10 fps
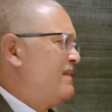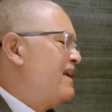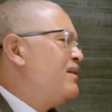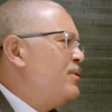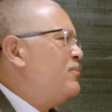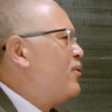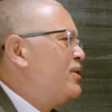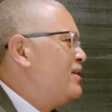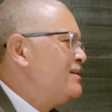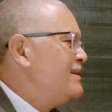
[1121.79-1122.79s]
I think we were
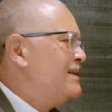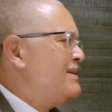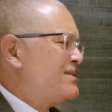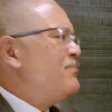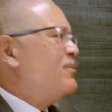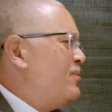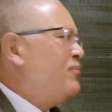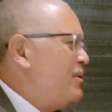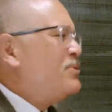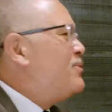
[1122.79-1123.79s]
on
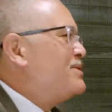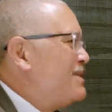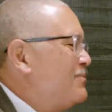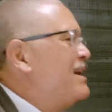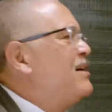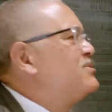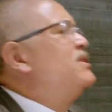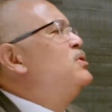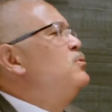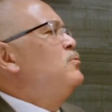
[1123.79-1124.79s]
we were doing something else,
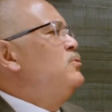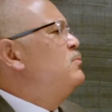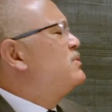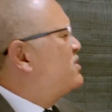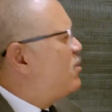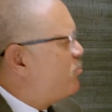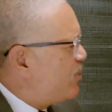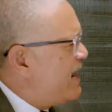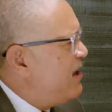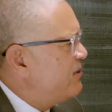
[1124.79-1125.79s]
and you were so
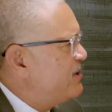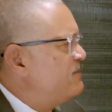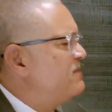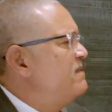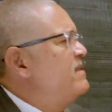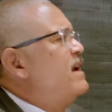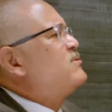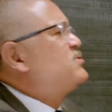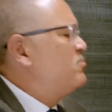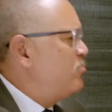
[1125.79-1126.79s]
proud of
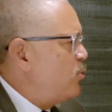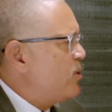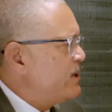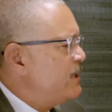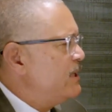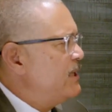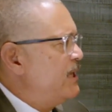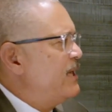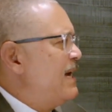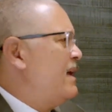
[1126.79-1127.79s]
their support.
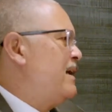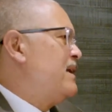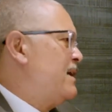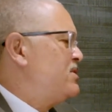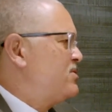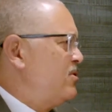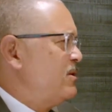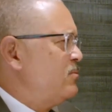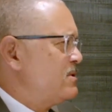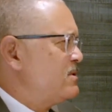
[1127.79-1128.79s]
And I just thought
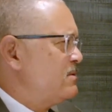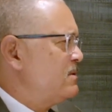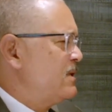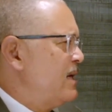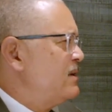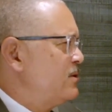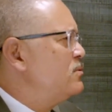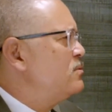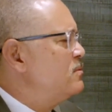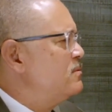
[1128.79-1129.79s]
it was kind of
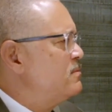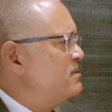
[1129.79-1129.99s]
cool.